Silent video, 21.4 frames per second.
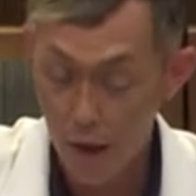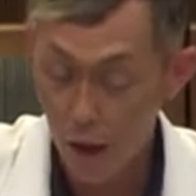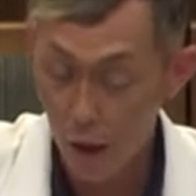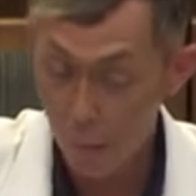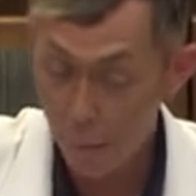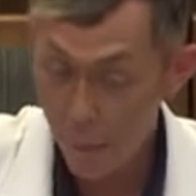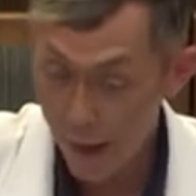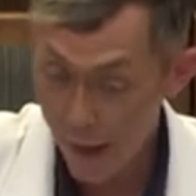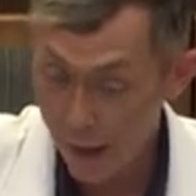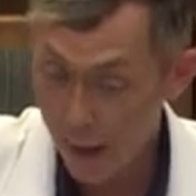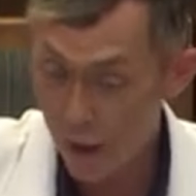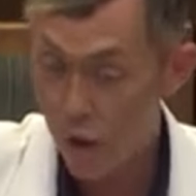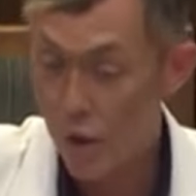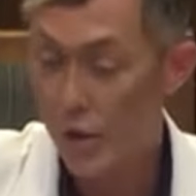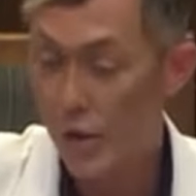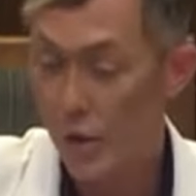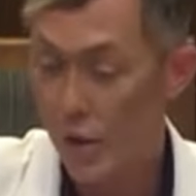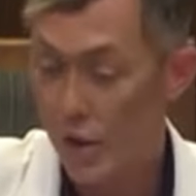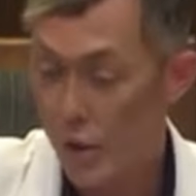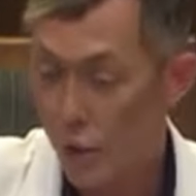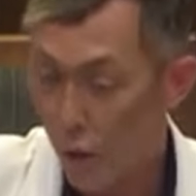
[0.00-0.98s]
our
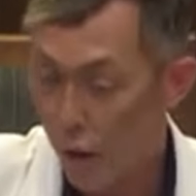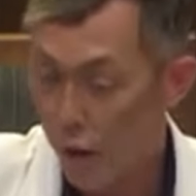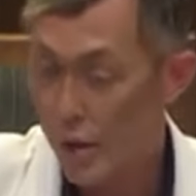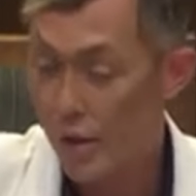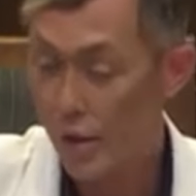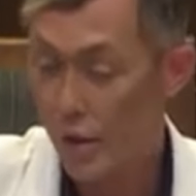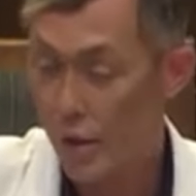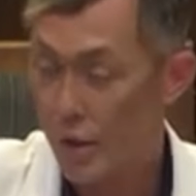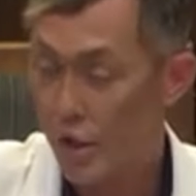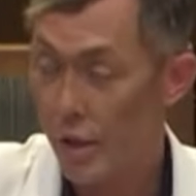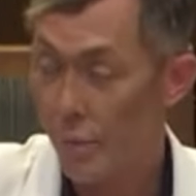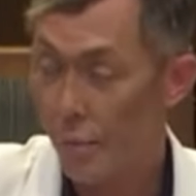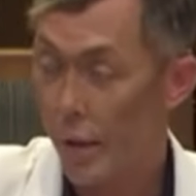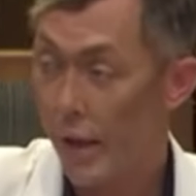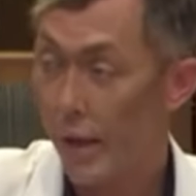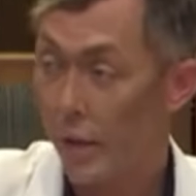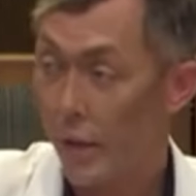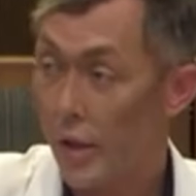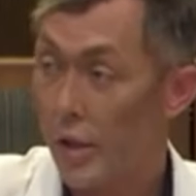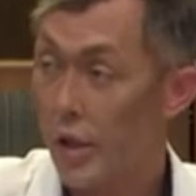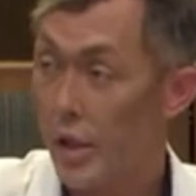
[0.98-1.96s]
bankers and as well as our
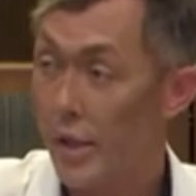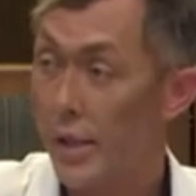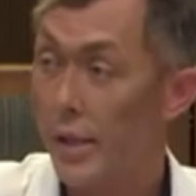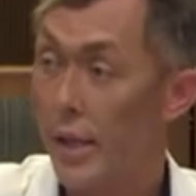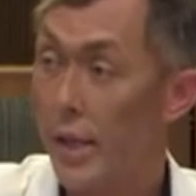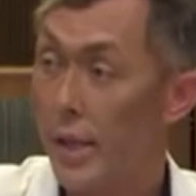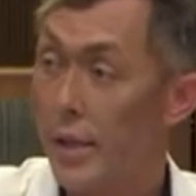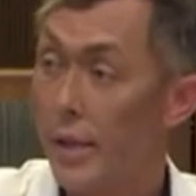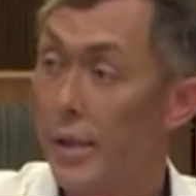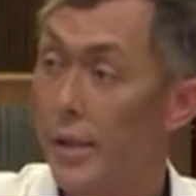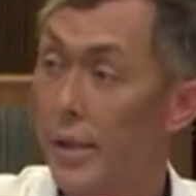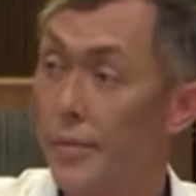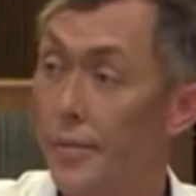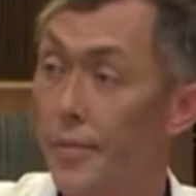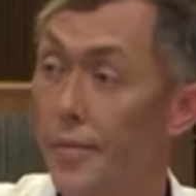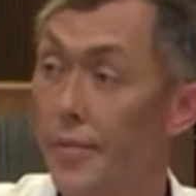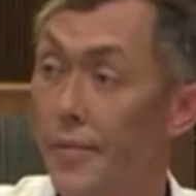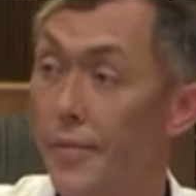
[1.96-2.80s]
shipping and logistics.